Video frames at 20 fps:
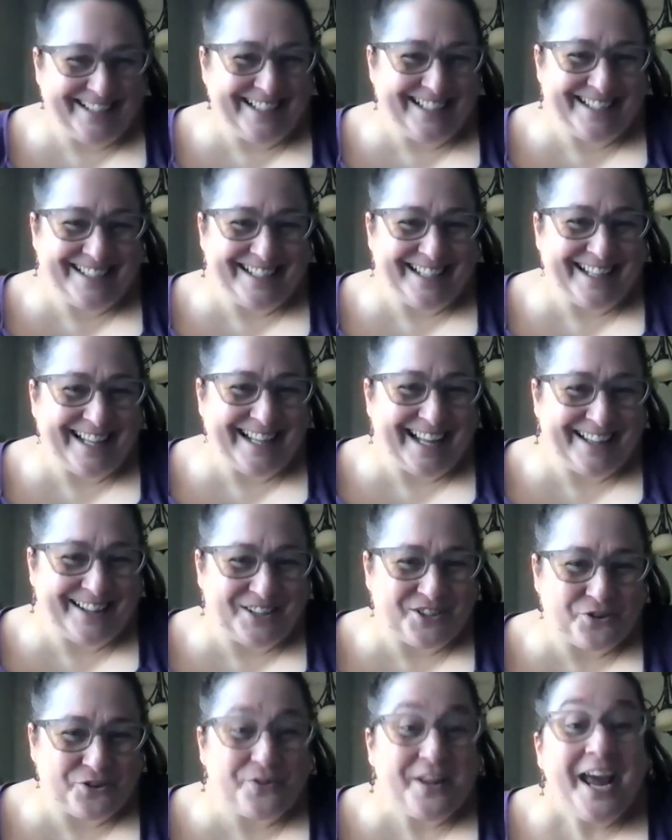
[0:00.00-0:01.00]
Isn't that the
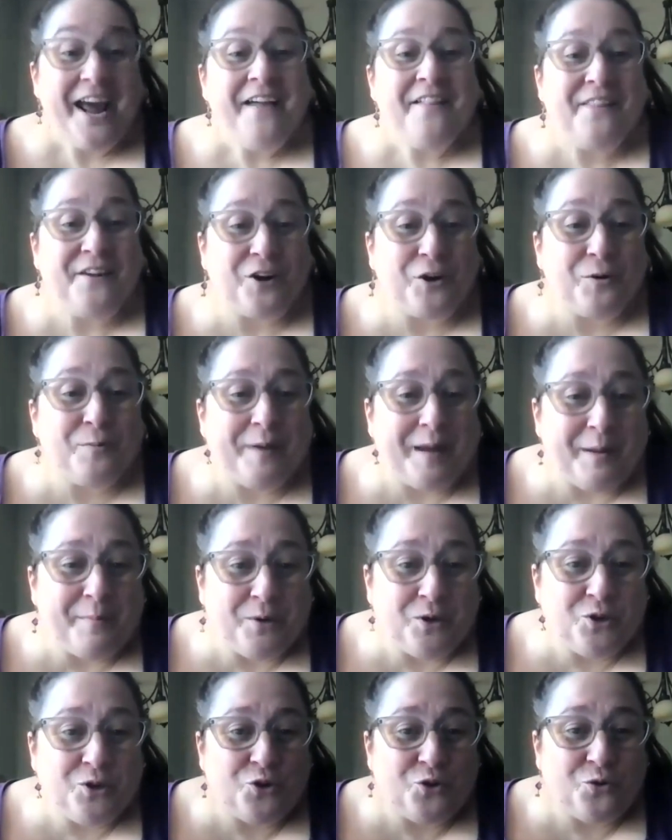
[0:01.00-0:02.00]
truth? There are
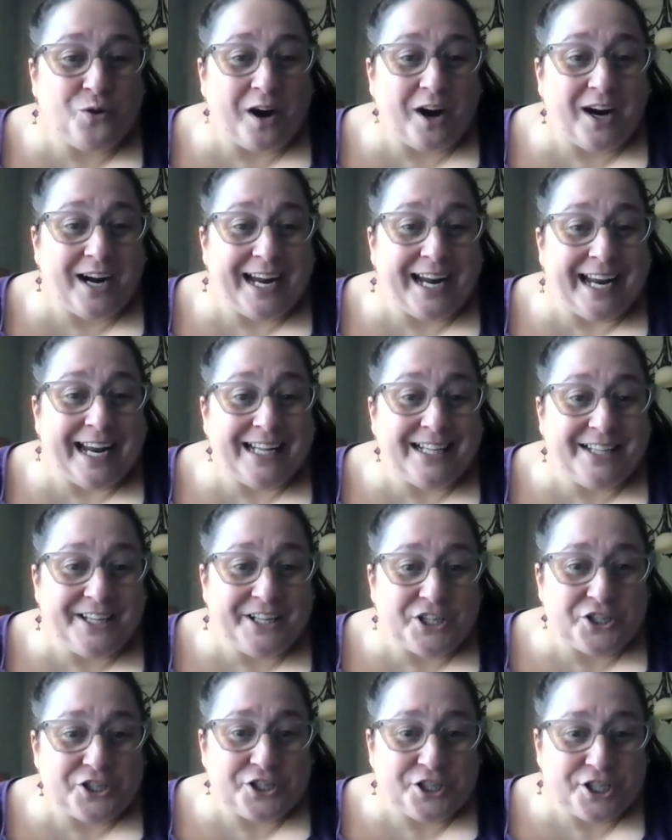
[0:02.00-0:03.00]
people who are
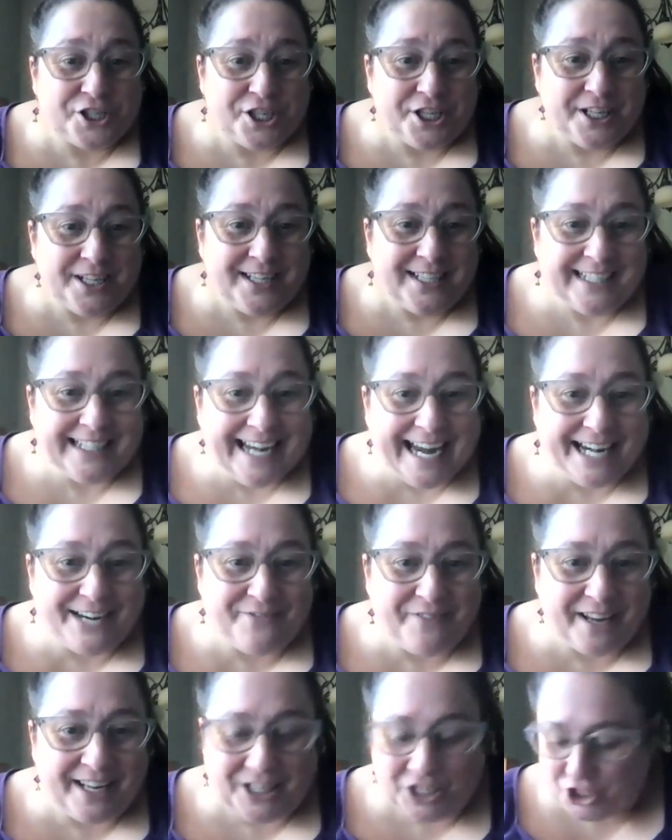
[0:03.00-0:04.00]

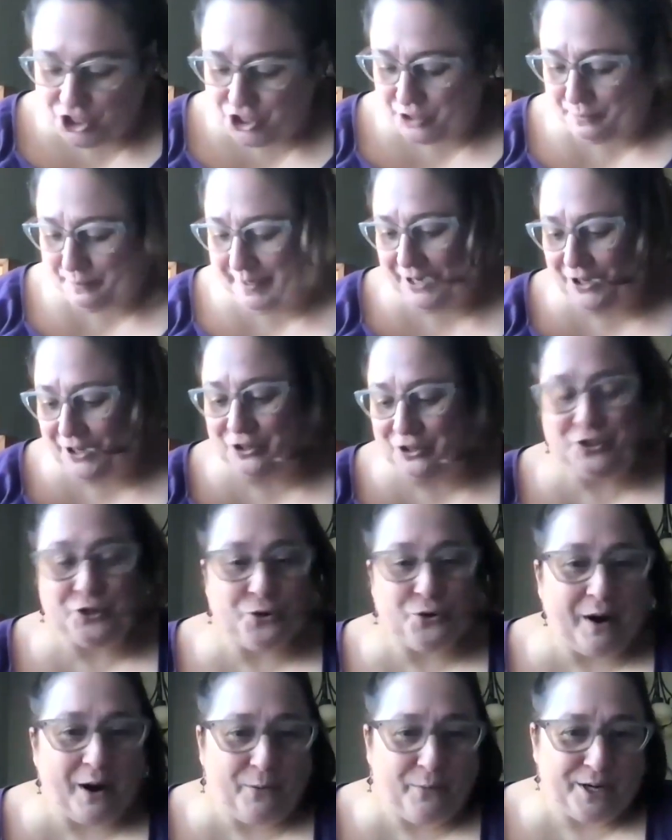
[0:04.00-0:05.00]
native English speakers
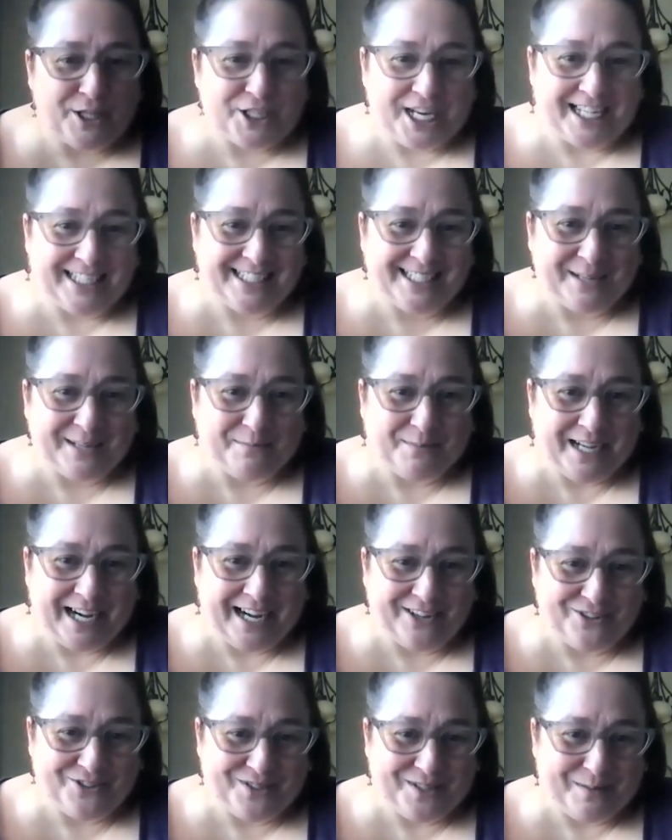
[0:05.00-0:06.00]
who I wish had
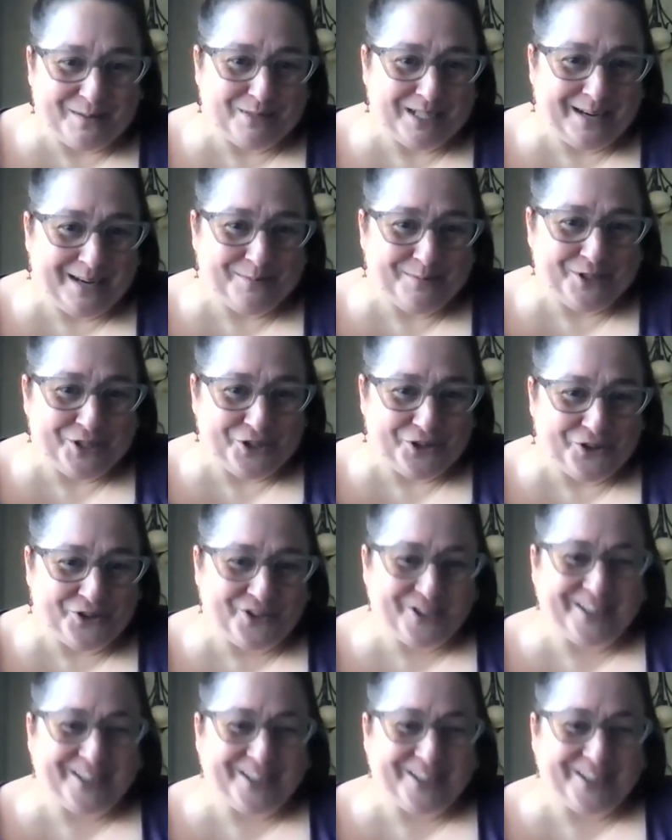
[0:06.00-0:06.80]
subtitles sometimes too.